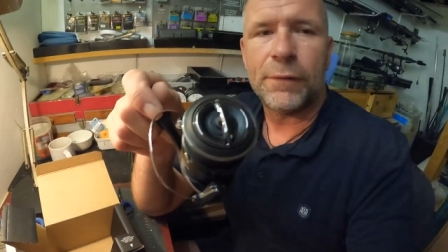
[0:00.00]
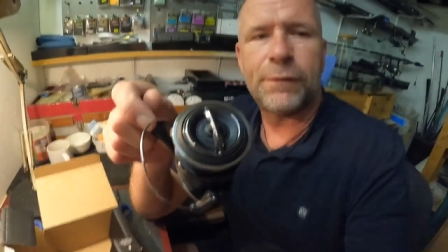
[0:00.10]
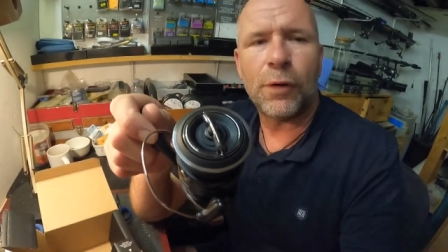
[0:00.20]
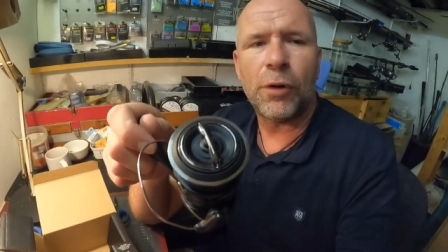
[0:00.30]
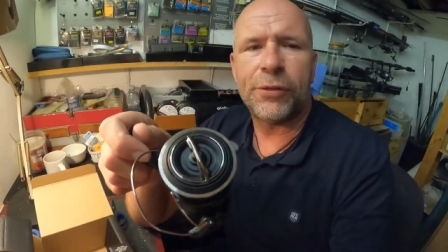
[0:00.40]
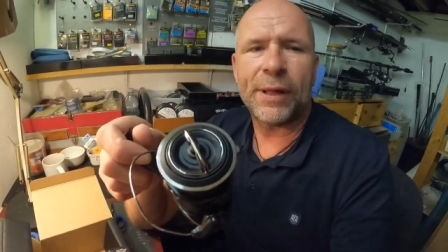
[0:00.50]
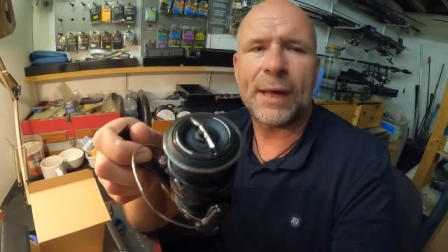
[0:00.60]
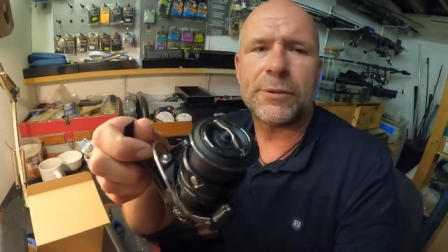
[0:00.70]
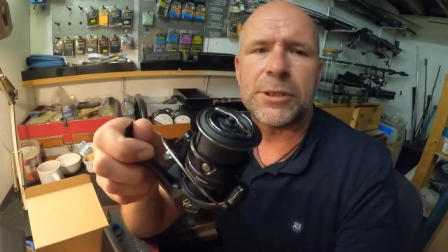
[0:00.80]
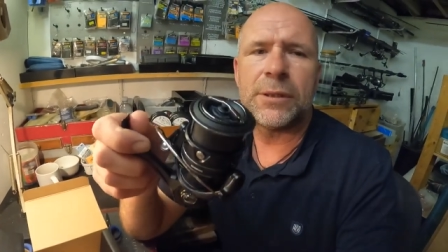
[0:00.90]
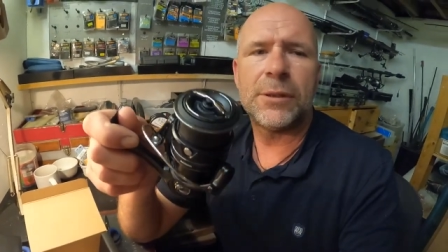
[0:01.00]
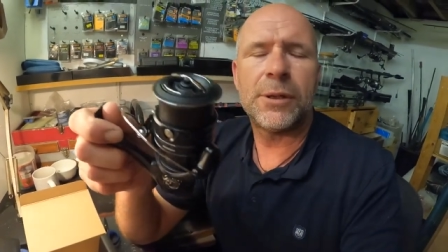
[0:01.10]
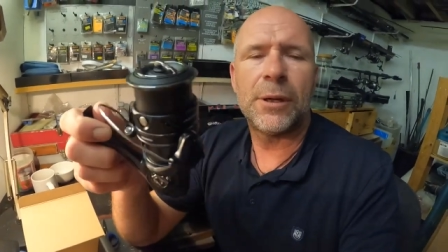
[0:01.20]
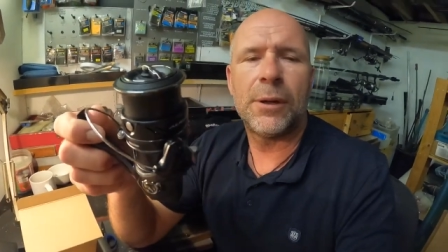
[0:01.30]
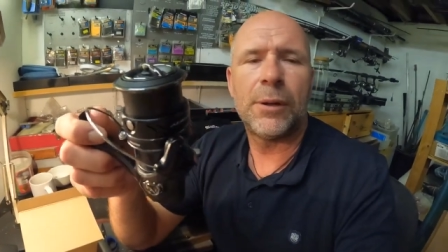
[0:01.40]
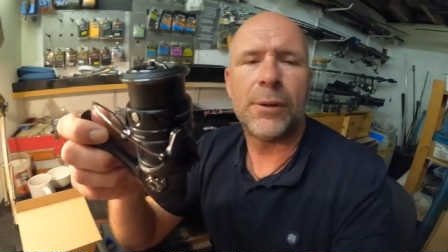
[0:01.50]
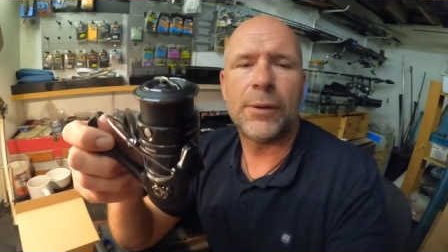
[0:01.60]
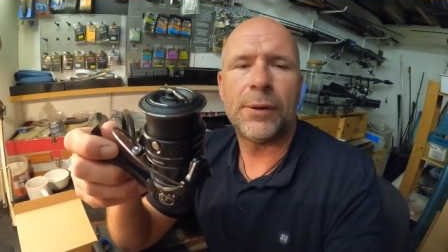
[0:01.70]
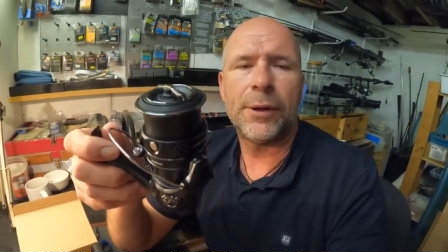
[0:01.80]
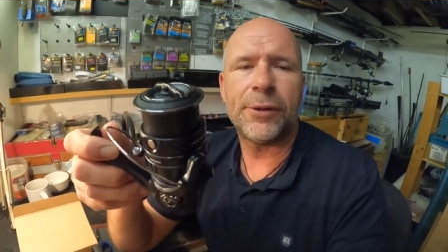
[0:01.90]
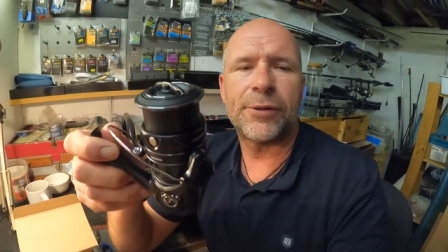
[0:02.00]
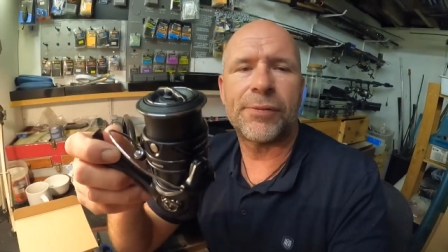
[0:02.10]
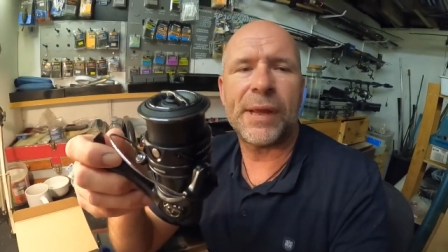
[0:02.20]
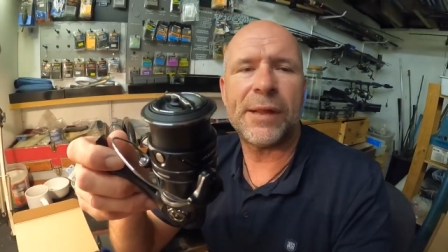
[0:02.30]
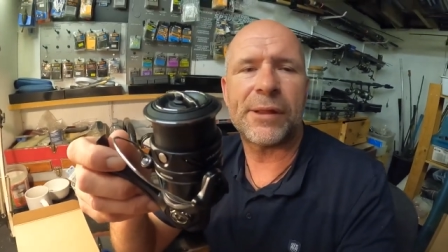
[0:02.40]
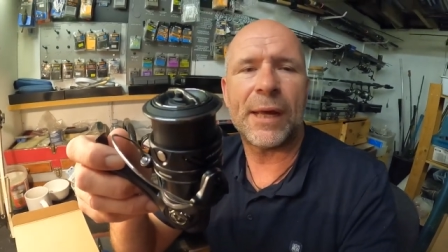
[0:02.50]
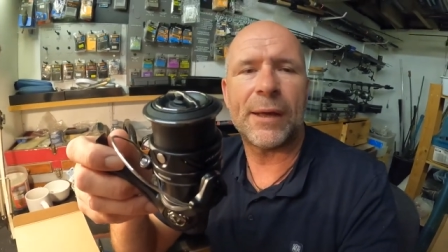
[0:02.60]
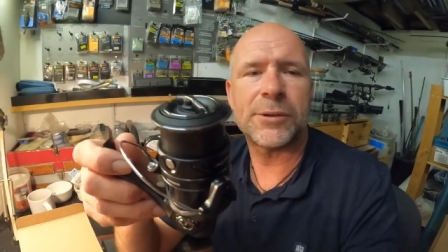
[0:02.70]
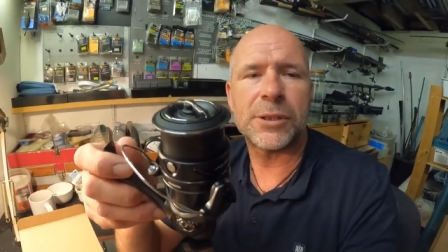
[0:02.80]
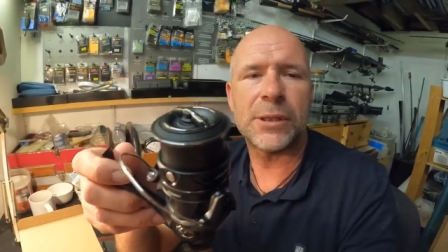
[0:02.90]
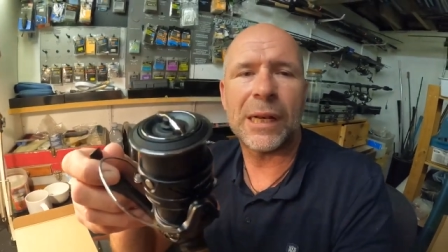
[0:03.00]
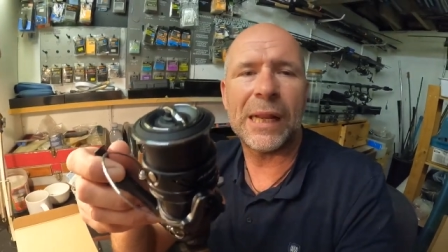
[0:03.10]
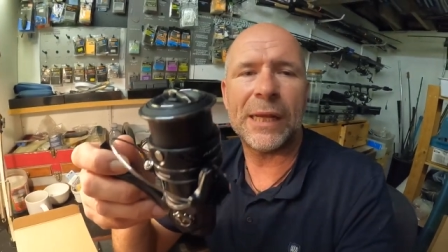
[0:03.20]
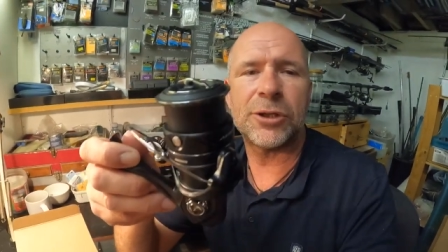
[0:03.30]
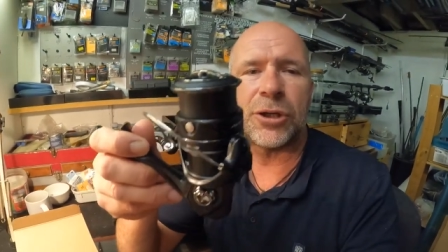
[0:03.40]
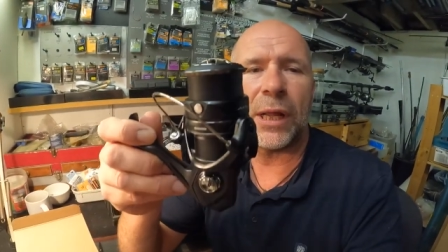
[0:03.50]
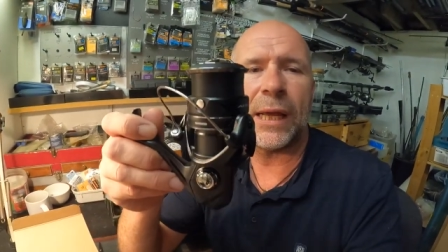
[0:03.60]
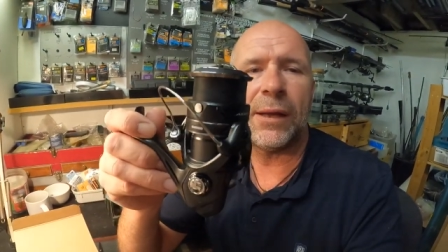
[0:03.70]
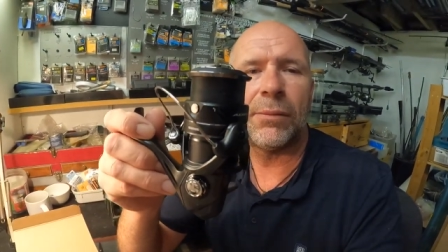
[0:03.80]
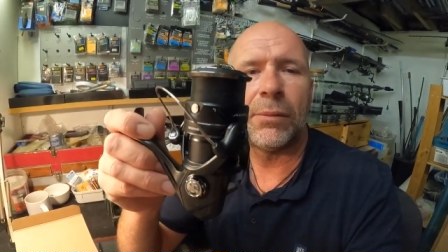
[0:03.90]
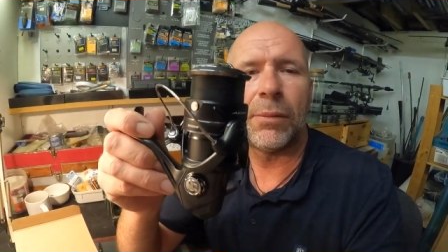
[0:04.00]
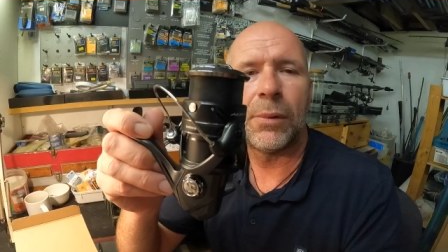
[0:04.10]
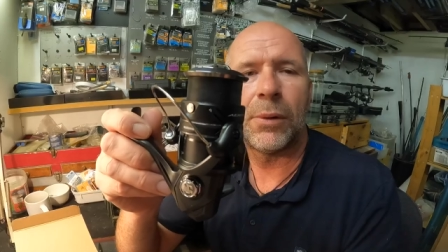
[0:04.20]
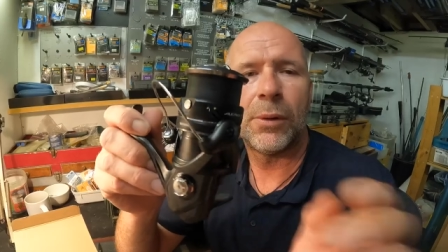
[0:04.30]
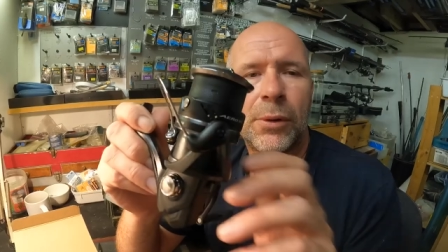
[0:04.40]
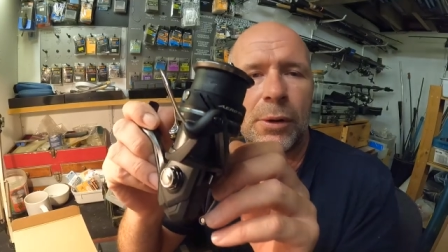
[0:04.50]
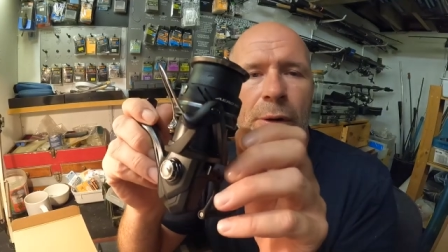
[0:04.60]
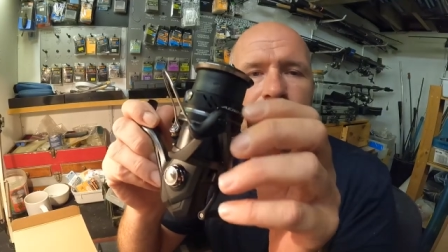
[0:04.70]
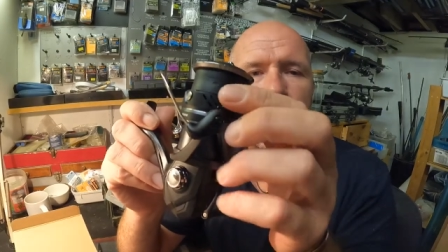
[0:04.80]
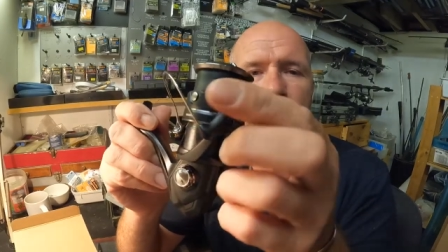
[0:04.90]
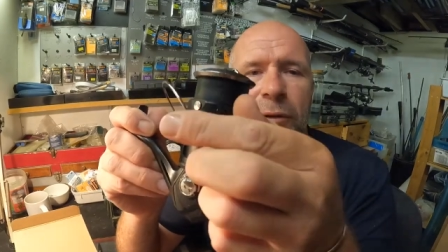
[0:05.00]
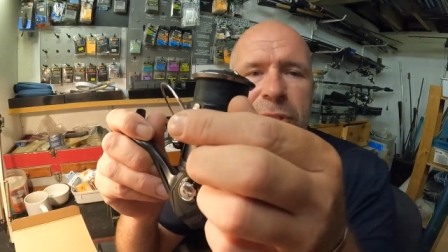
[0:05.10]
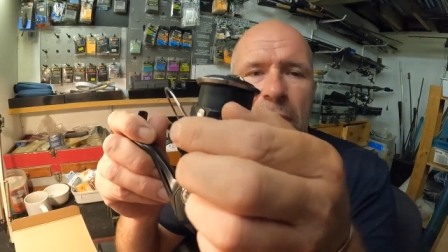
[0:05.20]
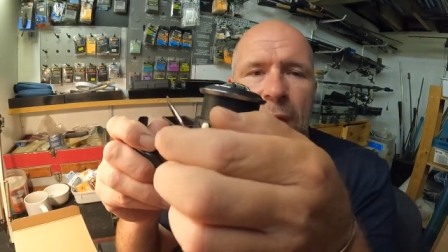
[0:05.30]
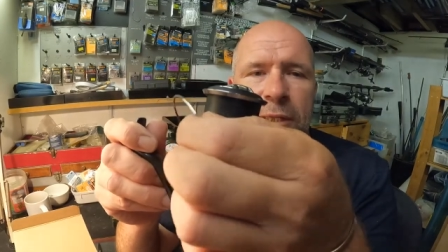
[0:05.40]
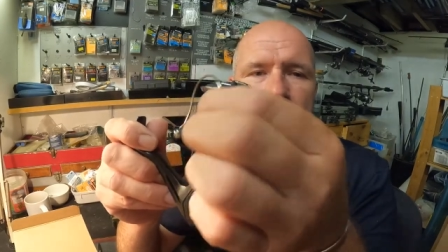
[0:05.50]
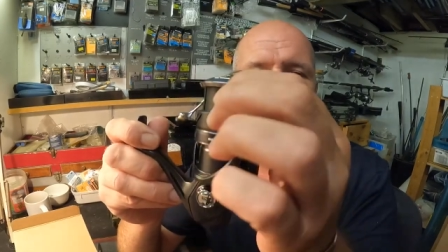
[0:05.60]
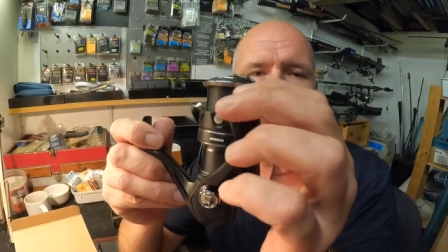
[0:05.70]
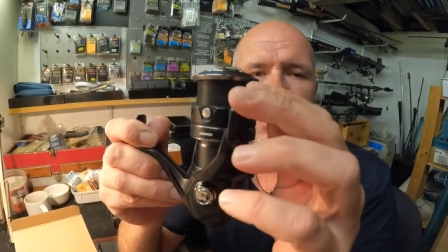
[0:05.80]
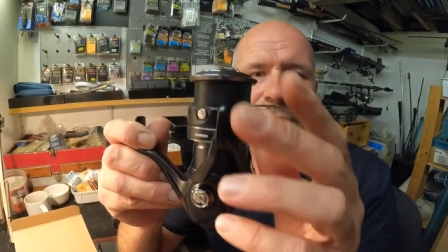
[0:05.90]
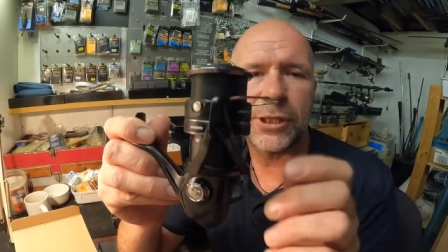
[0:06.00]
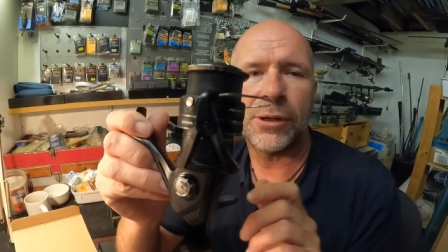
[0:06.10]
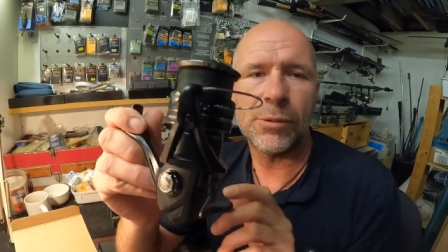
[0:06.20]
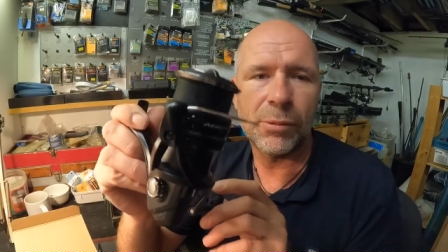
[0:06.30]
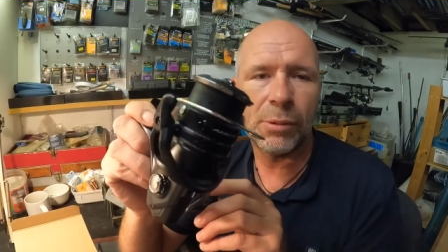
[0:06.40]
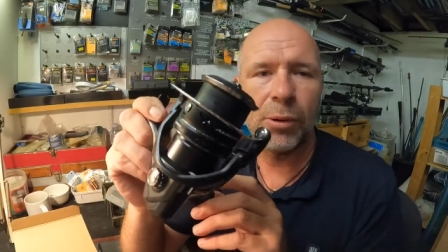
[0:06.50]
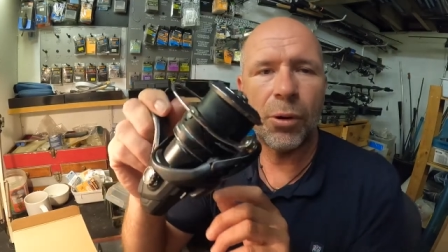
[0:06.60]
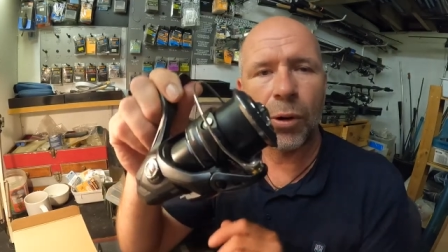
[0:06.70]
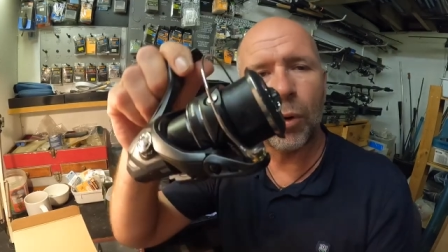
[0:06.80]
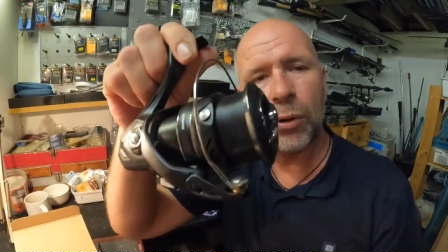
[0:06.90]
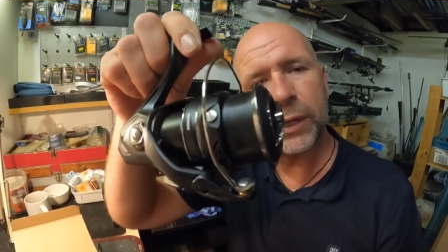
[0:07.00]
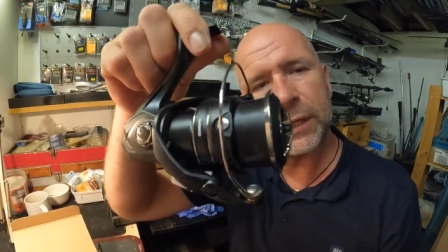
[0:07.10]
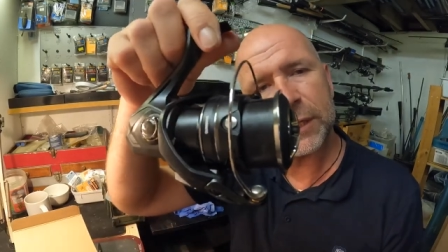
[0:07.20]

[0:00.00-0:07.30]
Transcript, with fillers: 4,000 and 3,000, literally a real size there to suit all your